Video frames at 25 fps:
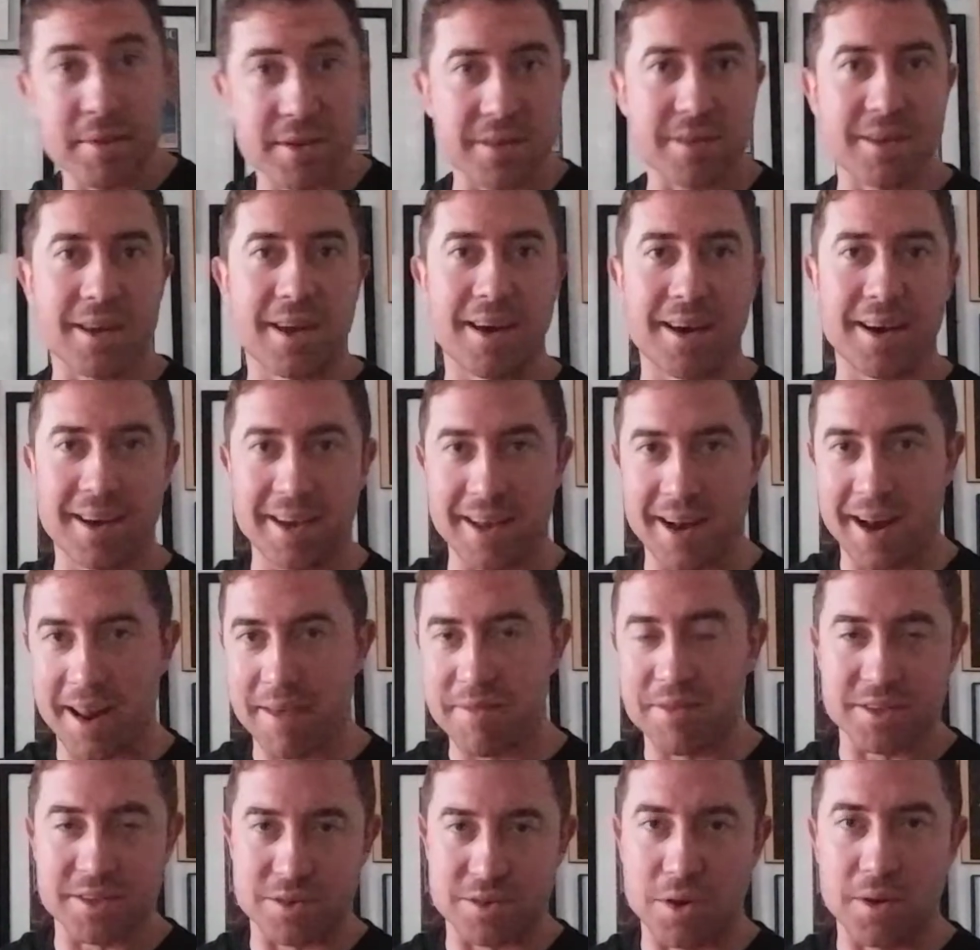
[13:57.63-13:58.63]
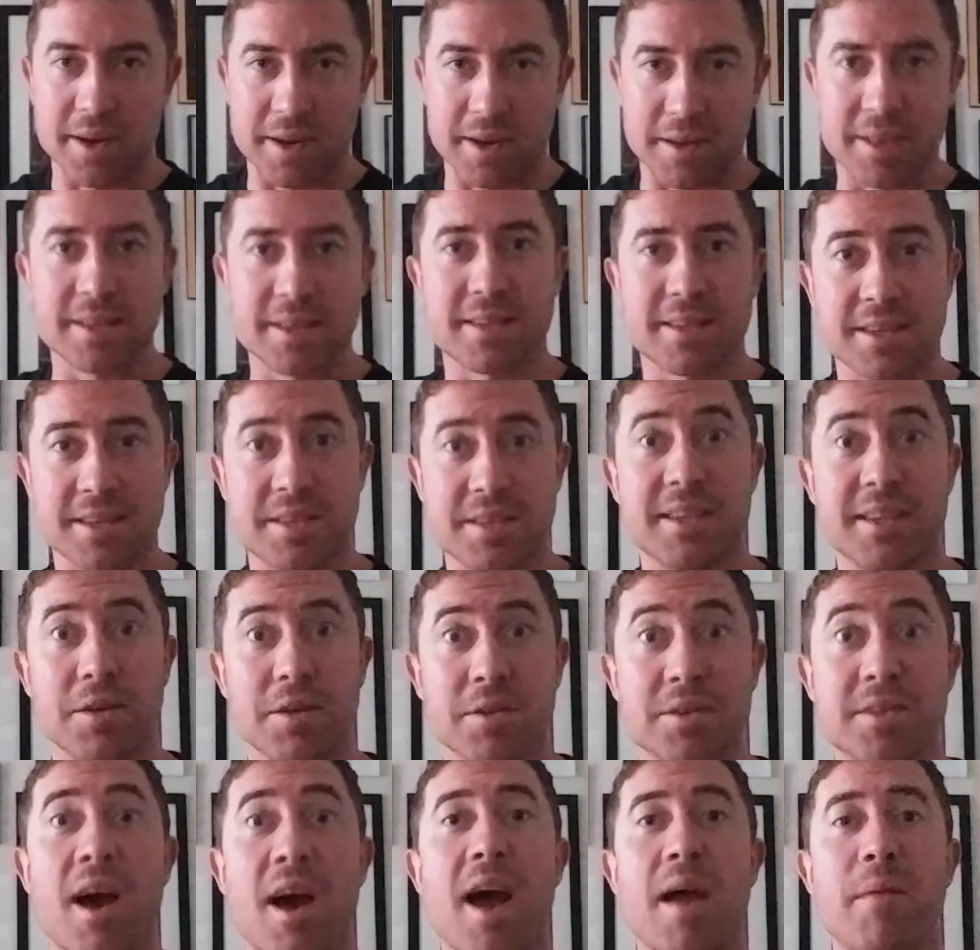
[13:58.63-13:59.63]
is, and I have this note here that says, you know,
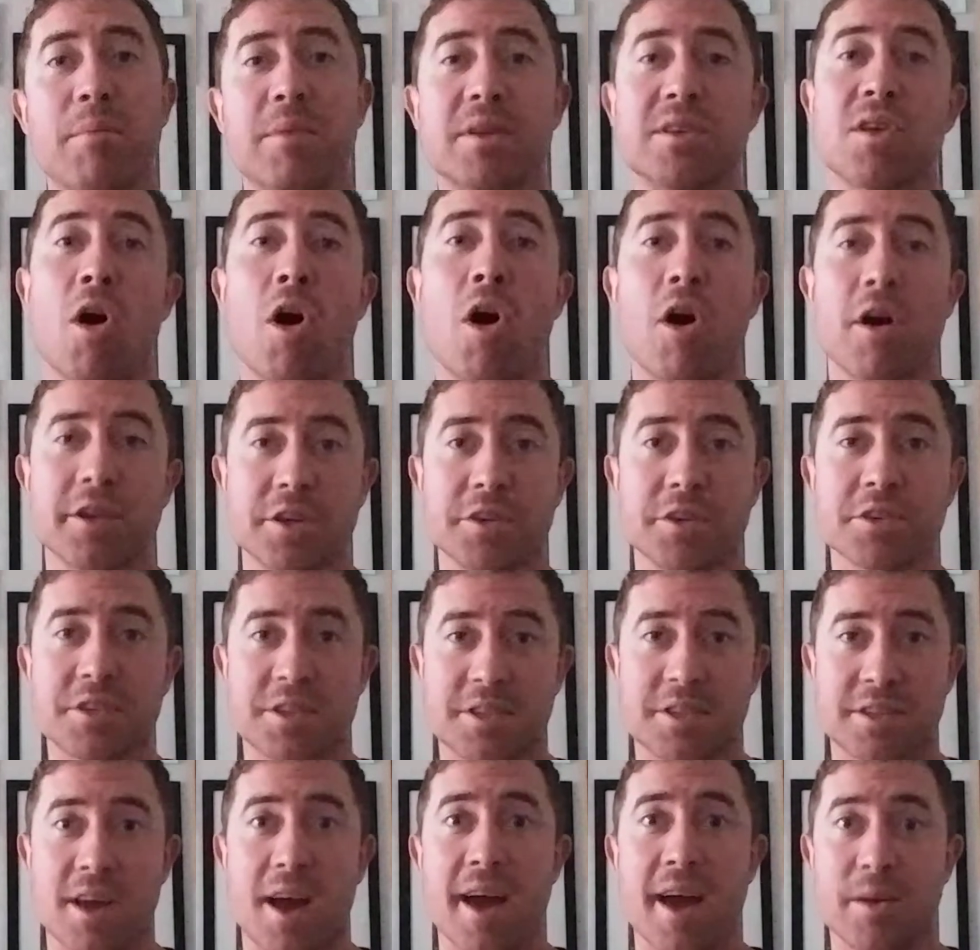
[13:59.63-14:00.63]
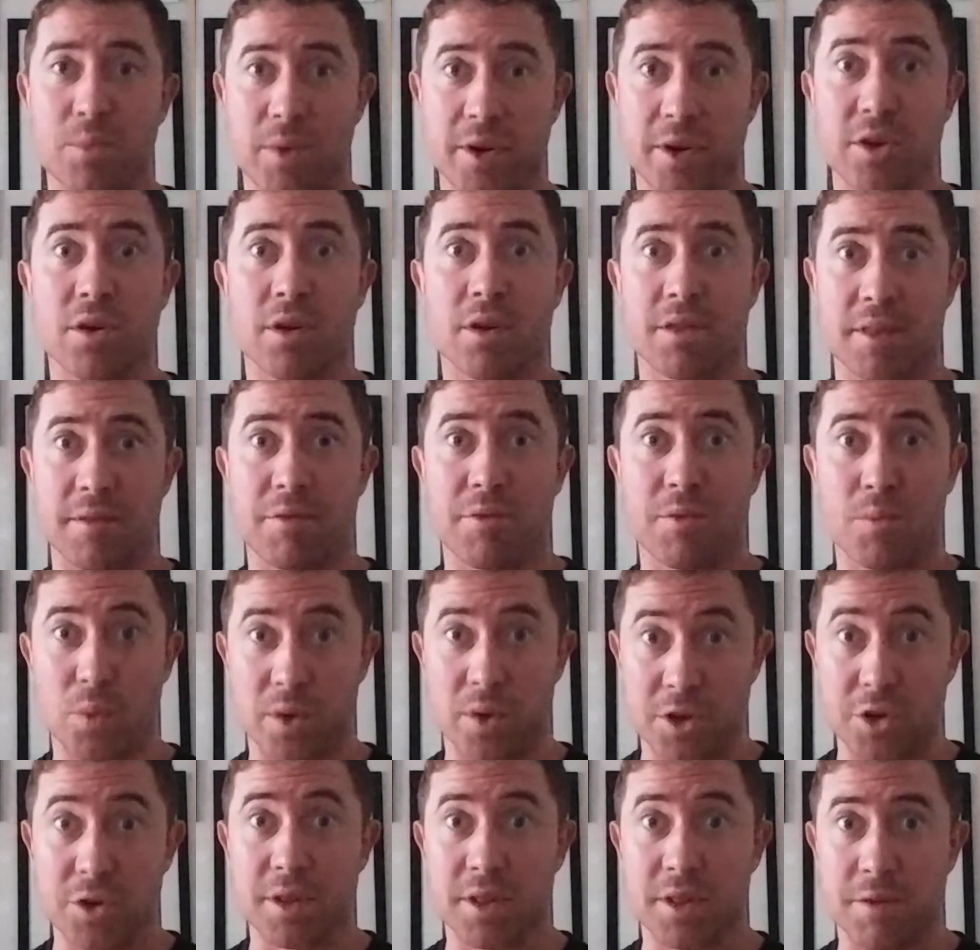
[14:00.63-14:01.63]
time is on your side when you're
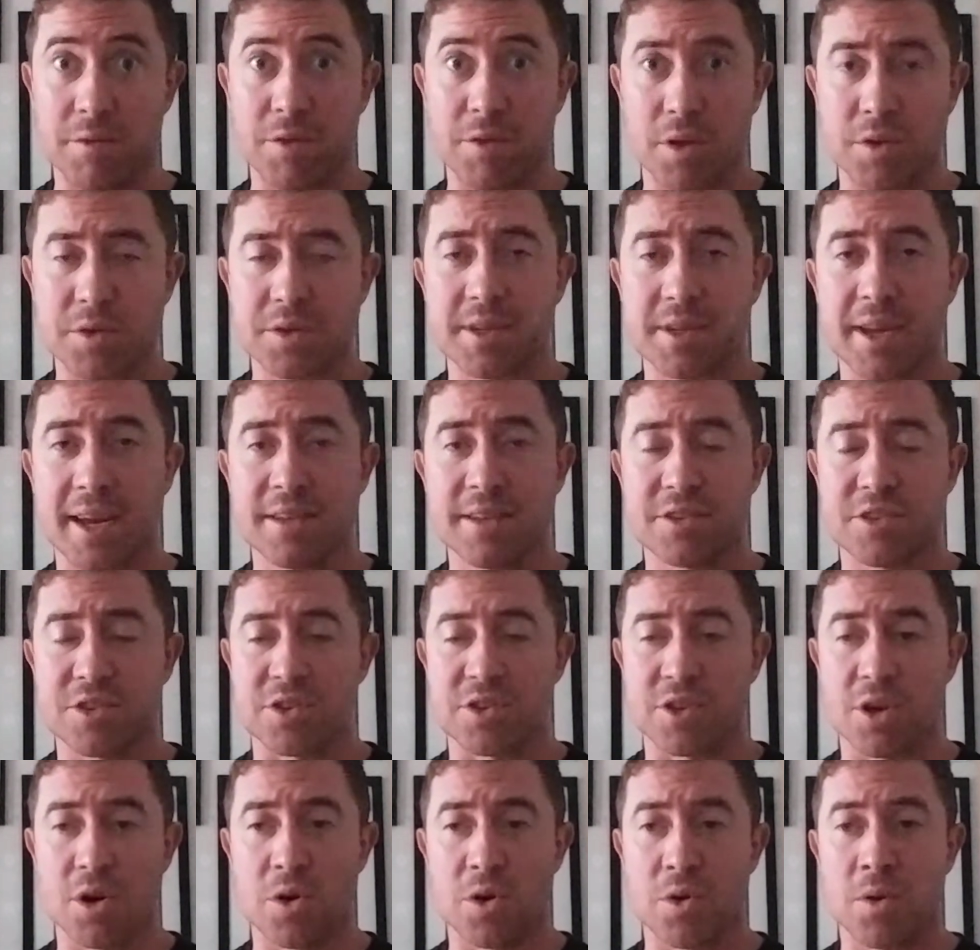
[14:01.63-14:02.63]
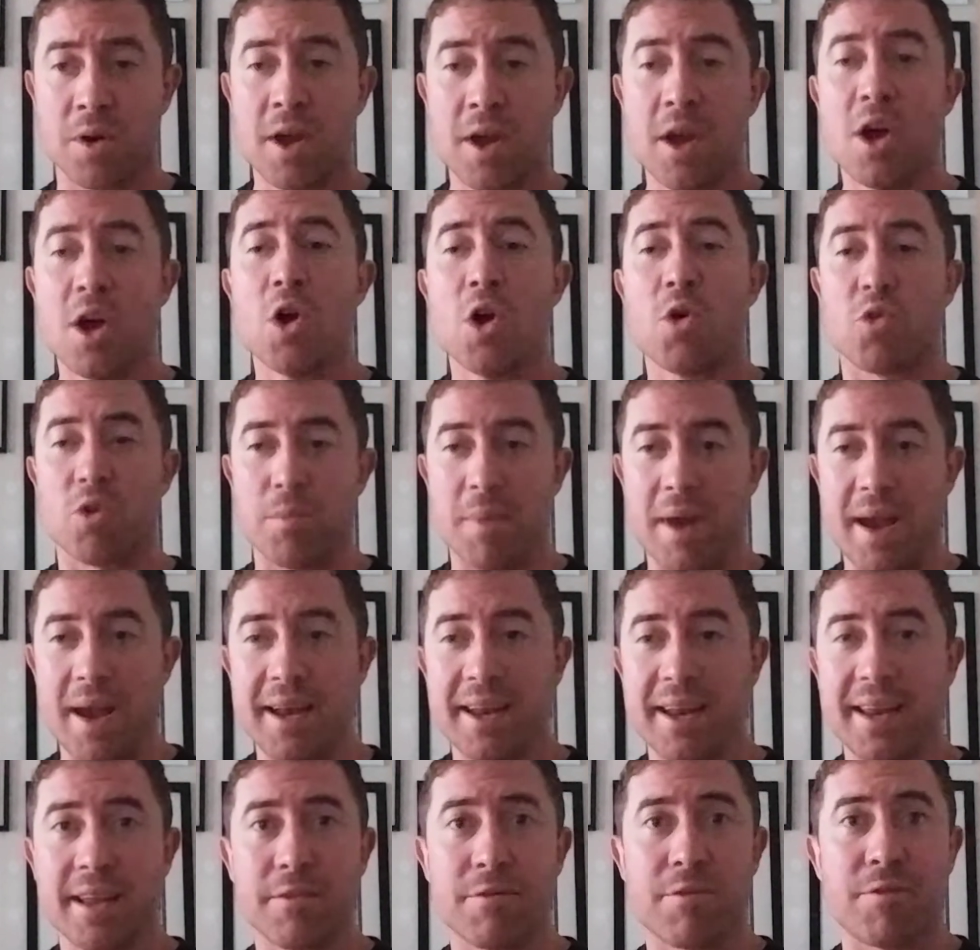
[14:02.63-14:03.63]
in the flow state. So
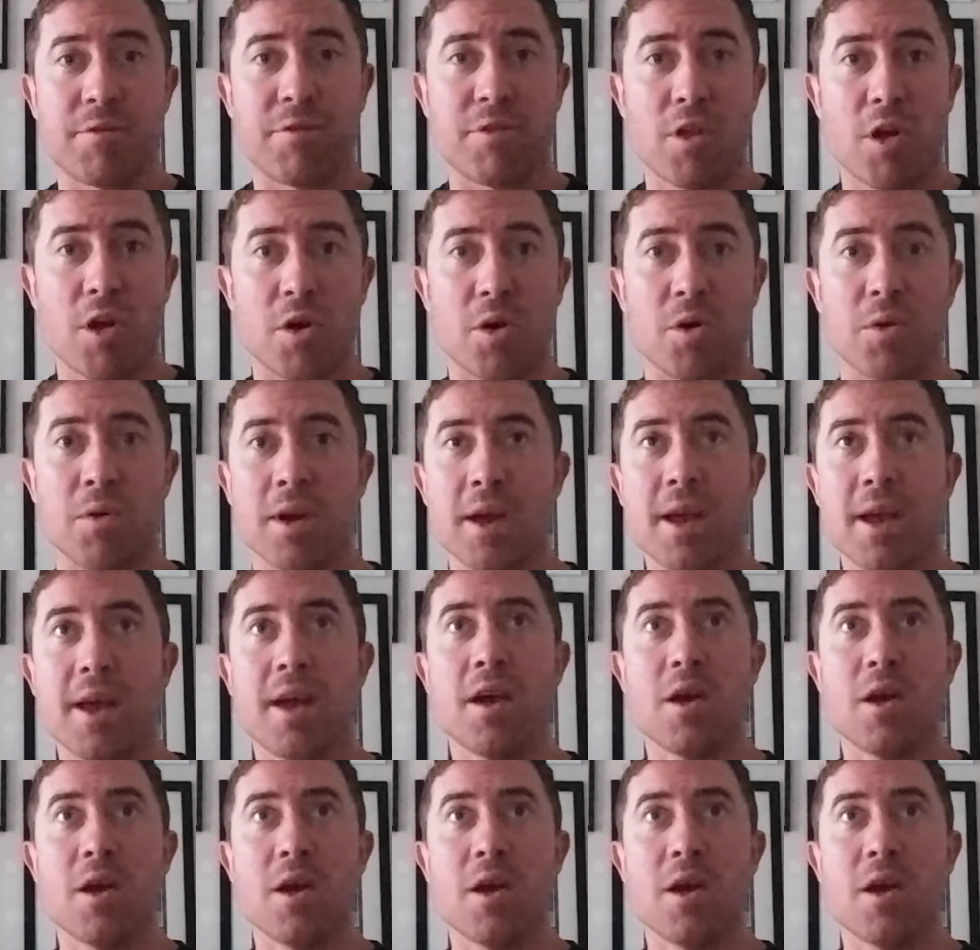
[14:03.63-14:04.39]
remaining in flow,